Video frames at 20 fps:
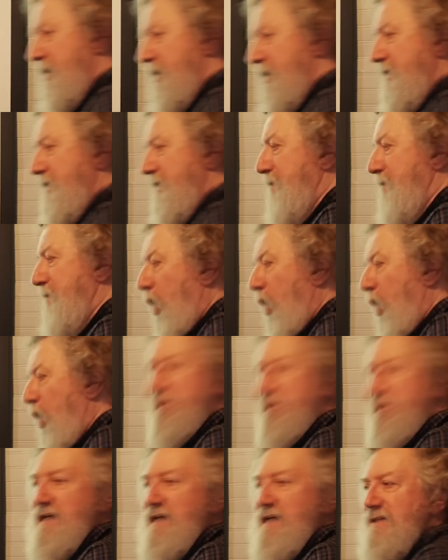the
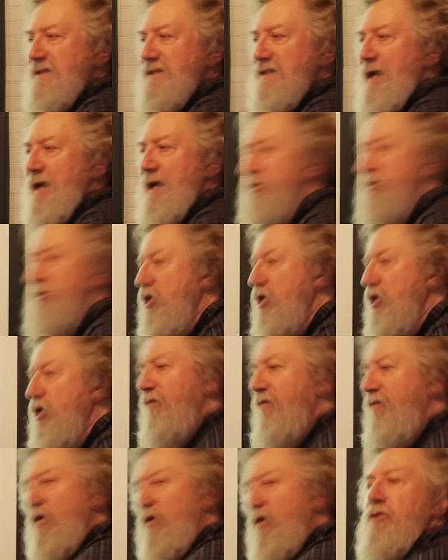potency is there to go
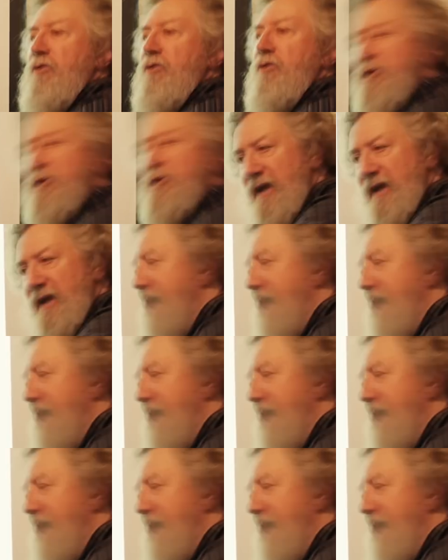further to the next